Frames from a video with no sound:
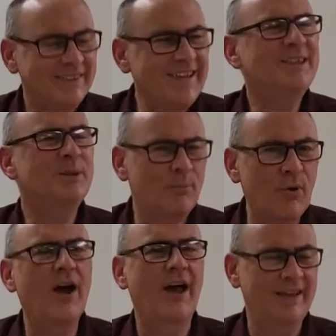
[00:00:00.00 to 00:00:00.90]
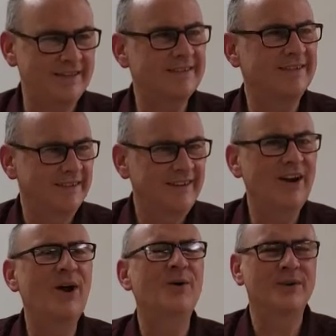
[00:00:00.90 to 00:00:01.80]
Get the prompts. You
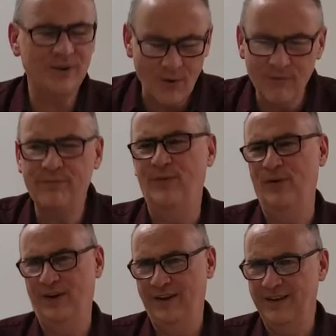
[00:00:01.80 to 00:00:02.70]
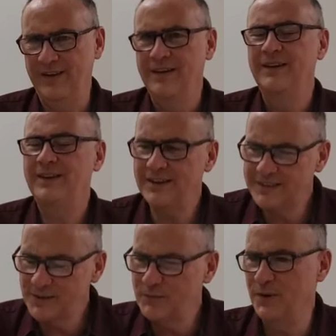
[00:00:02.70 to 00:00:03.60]
know, go for it.
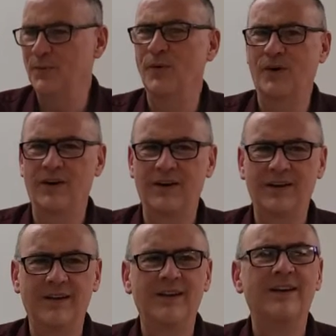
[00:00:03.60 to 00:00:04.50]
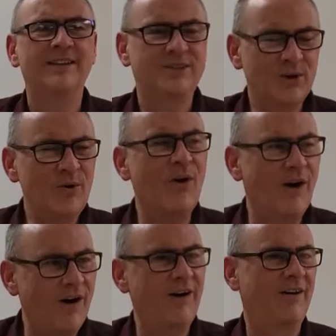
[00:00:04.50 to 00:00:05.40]
Get the reward. Do
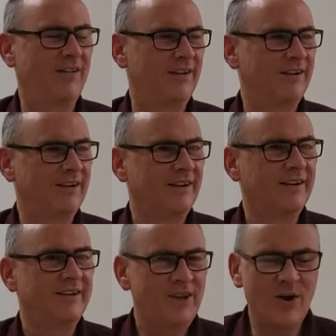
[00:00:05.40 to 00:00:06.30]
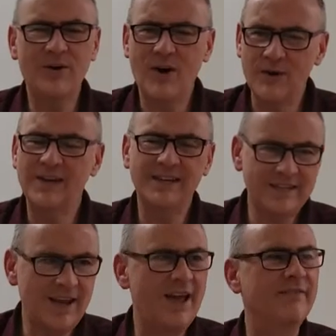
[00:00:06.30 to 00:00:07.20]
all. You know, go get
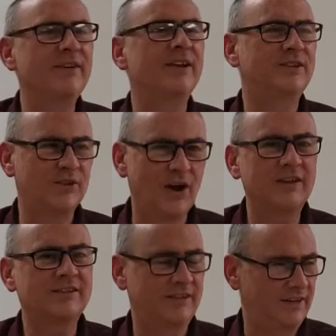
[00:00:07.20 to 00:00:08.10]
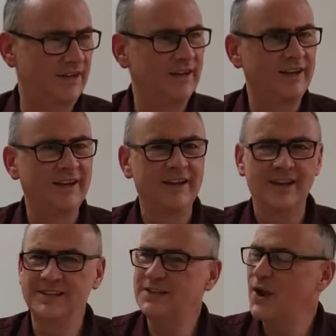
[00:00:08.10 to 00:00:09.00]
to heaven exhausted
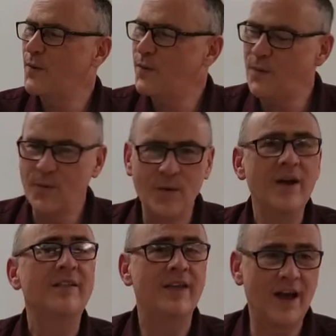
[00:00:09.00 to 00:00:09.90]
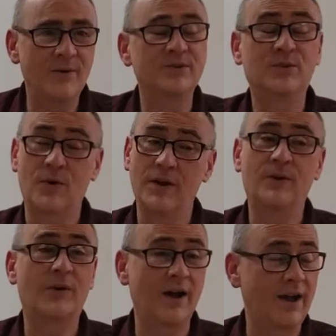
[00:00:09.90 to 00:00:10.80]
and say, that was quite
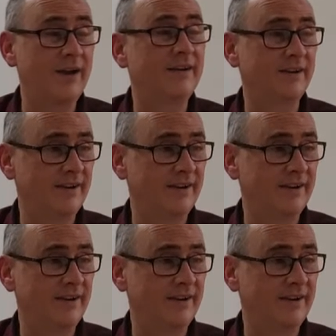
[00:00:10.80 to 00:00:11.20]
a ride.